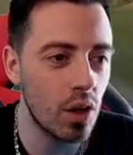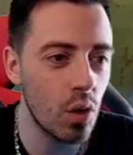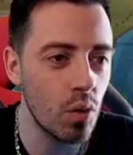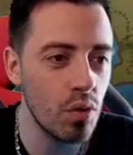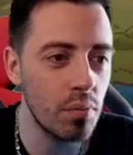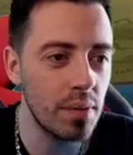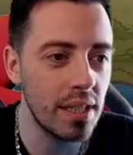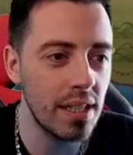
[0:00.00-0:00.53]

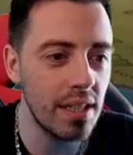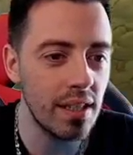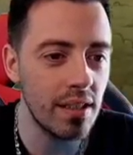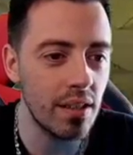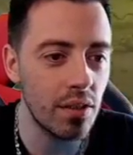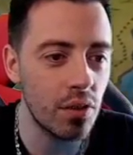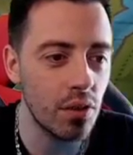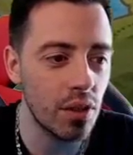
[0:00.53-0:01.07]
corrupted
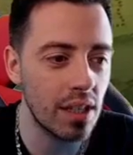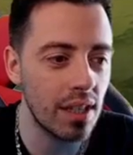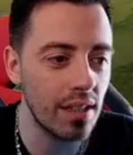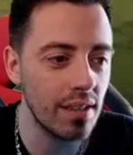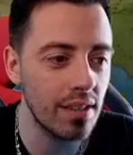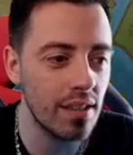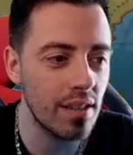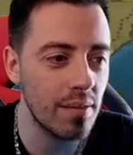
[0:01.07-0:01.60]
the
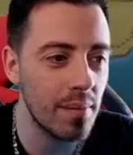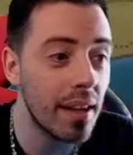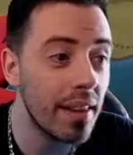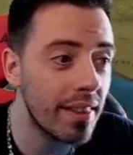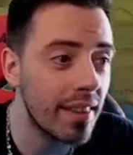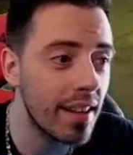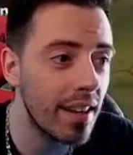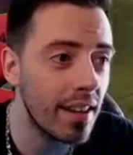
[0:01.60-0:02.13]
kingdom
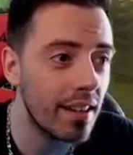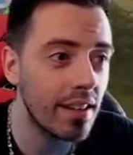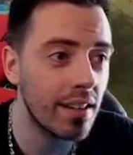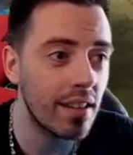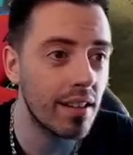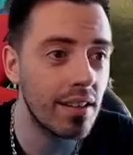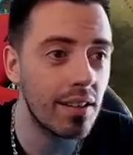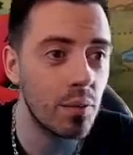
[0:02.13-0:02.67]
and then
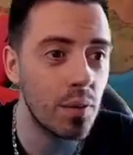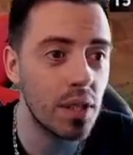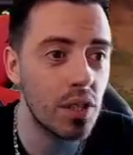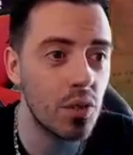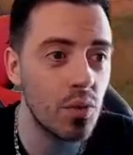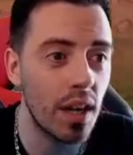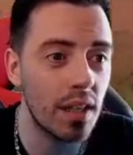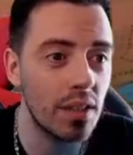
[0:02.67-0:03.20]
uh, we
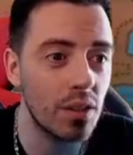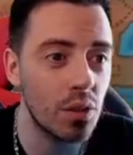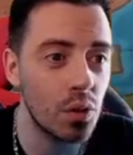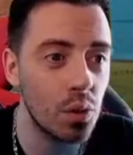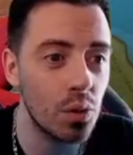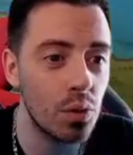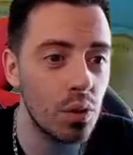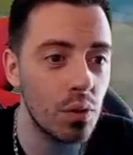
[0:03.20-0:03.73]
tried
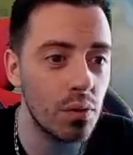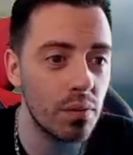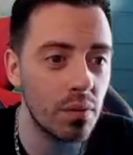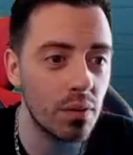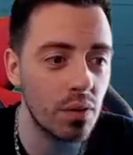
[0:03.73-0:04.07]
to,